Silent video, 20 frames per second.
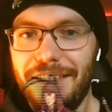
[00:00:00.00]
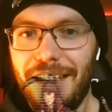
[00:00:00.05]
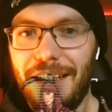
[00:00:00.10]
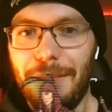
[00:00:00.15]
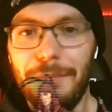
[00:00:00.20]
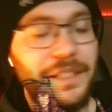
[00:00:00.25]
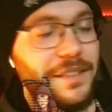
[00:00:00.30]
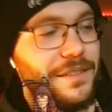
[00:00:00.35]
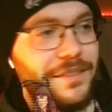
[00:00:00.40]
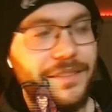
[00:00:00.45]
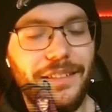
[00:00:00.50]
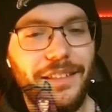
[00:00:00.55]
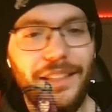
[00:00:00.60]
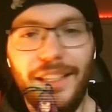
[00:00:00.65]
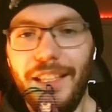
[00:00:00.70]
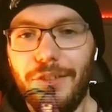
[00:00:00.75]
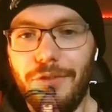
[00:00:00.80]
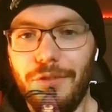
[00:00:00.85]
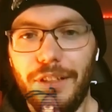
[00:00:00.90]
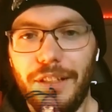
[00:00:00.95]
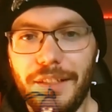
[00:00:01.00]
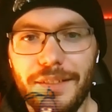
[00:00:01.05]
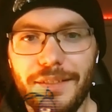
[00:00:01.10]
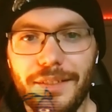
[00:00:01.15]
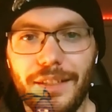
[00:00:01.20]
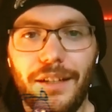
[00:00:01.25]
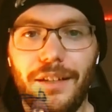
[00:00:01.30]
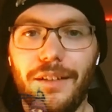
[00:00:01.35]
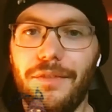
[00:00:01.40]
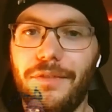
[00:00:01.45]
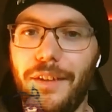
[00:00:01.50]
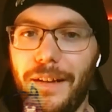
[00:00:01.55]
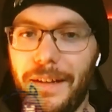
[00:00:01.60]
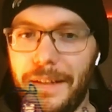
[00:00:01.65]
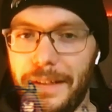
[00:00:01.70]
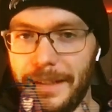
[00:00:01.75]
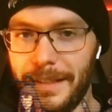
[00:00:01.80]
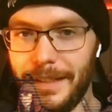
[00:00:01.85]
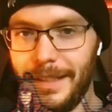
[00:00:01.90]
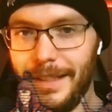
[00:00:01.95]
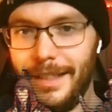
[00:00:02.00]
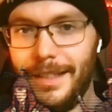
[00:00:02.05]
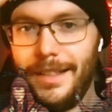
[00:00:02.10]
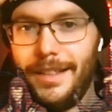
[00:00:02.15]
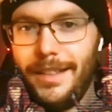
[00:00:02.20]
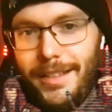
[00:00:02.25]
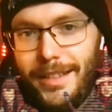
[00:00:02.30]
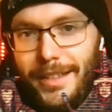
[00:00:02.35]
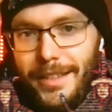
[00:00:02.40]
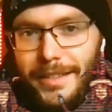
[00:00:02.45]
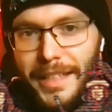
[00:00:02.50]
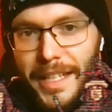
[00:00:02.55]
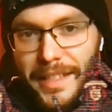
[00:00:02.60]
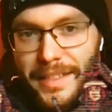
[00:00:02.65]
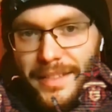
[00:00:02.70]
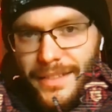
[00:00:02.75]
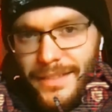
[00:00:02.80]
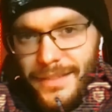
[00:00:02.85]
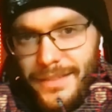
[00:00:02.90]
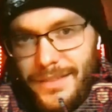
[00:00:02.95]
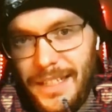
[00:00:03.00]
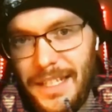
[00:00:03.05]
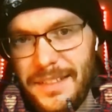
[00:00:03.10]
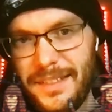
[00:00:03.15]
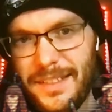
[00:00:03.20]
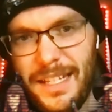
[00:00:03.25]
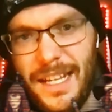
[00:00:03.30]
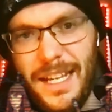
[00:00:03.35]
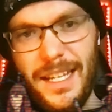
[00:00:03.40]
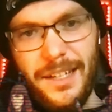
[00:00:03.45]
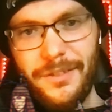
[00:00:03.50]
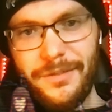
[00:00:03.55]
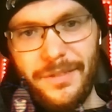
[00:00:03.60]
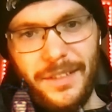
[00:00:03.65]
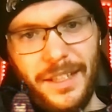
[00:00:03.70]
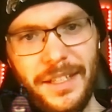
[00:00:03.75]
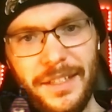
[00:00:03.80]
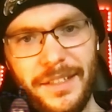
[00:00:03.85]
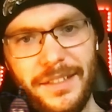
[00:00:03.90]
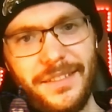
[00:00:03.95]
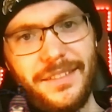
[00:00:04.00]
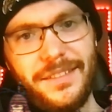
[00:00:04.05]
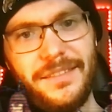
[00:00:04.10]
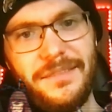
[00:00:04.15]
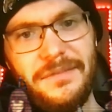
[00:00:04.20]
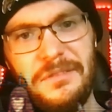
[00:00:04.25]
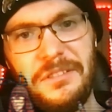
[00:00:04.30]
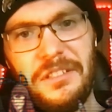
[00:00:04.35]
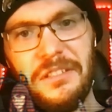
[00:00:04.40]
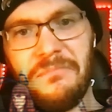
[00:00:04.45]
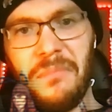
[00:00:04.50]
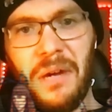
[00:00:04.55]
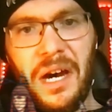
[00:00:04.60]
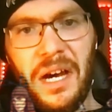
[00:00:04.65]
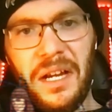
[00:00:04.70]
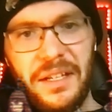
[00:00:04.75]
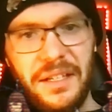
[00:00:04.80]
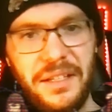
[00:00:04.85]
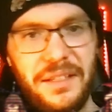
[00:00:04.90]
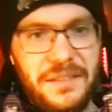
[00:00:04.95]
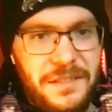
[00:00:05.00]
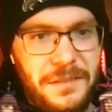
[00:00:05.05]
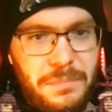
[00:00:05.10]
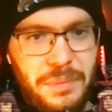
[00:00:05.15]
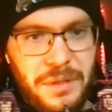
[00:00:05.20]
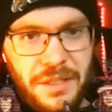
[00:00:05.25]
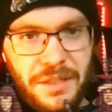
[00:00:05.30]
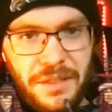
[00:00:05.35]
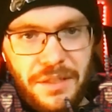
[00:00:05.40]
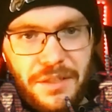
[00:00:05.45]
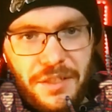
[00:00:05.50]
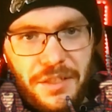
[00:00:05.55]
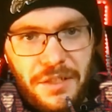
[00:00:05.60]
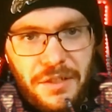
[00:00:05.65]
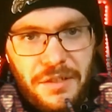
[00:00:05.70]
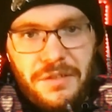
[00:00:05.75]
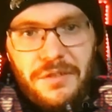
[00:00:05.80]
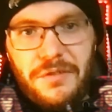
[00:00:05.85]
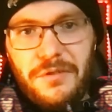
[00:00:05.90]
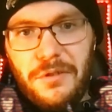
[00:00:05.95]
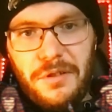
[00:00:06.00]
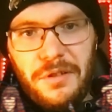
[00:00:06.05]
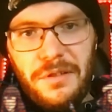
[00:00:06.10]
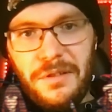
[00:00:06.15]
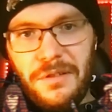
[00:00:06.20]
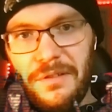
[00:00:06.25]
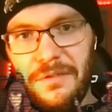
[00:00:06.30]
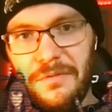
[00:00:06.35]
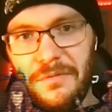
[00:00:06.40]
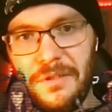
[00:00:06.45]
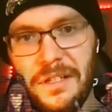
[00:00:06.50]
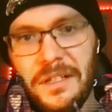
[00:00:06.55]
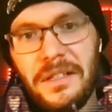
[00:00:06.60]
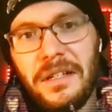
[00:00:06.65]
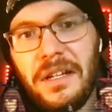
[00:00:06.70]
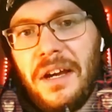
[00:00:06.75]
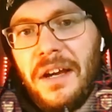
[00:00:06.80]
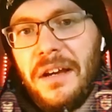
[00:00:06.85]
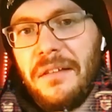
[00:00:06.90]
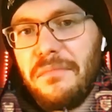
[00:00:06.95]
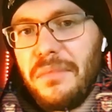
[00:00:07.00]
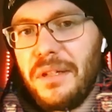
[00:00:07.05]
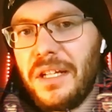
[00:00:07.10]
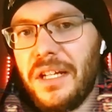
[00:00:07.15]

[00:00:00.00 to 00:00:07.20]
I mean, equally as terrifying. Less kind of like demonic as being quartered and whatnot.